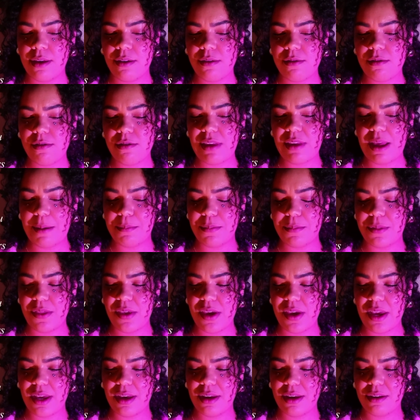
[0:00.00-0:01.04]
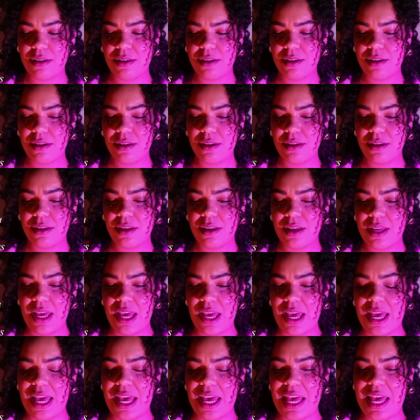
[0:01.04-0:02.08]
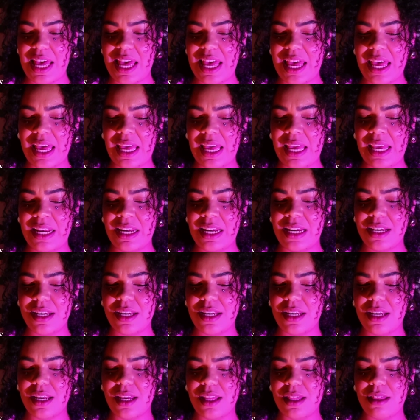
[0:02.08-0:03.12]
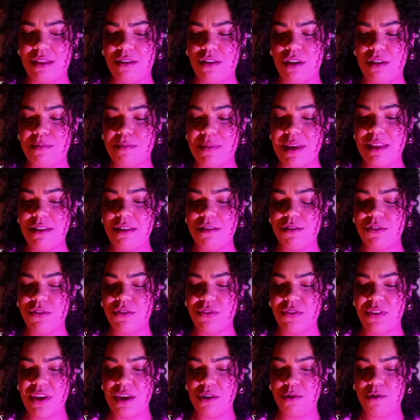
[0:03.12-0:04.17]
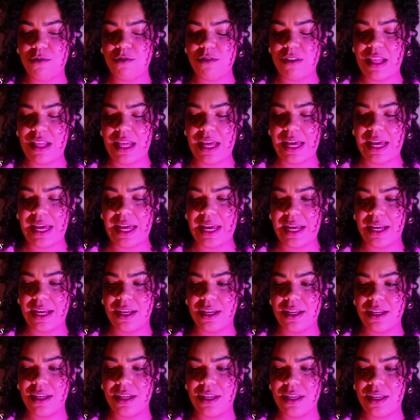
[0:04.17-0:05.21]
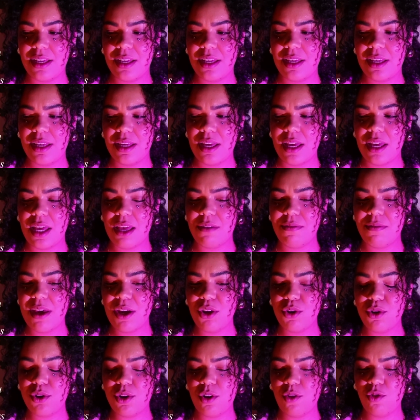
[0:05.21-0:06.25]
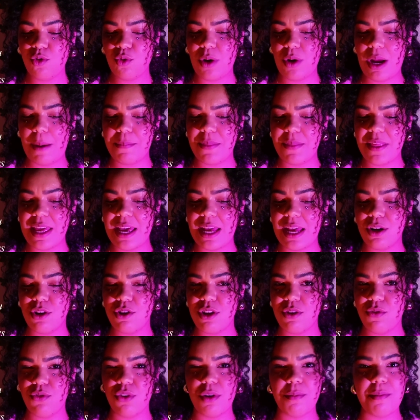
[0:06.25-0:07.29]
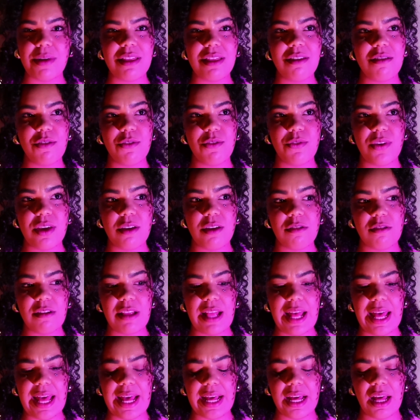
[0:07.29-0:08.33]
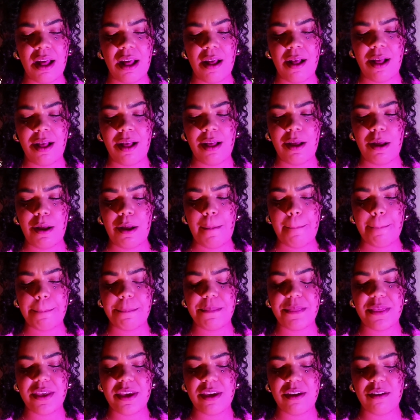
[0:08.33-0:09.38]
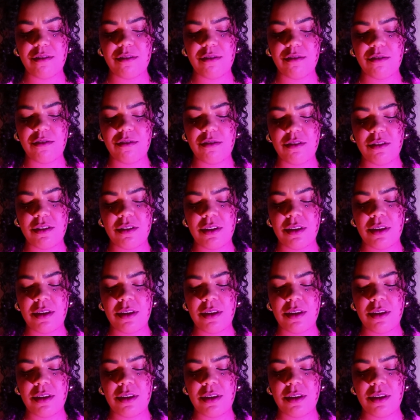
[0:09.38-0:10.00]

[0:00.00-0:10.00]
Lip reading: something. And to me, this feels like, if I could describe the energy, for me, this feels like this